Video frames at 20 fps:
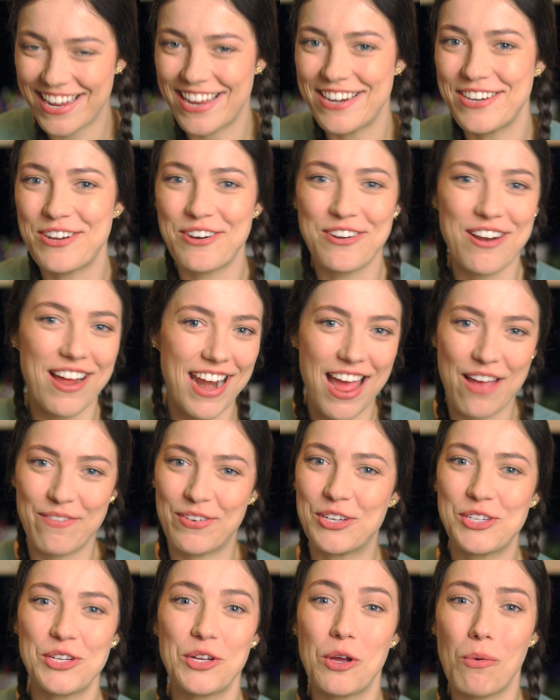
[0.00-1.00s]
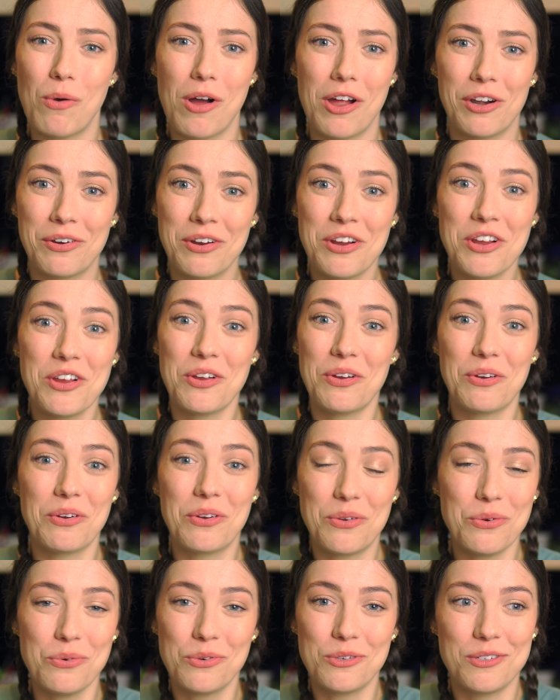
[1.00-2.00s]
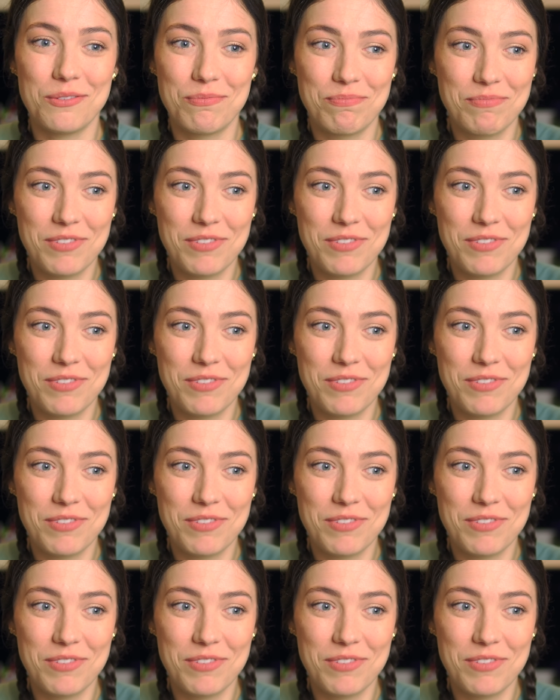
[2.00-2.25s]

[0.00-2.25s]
and you're not having to go on Google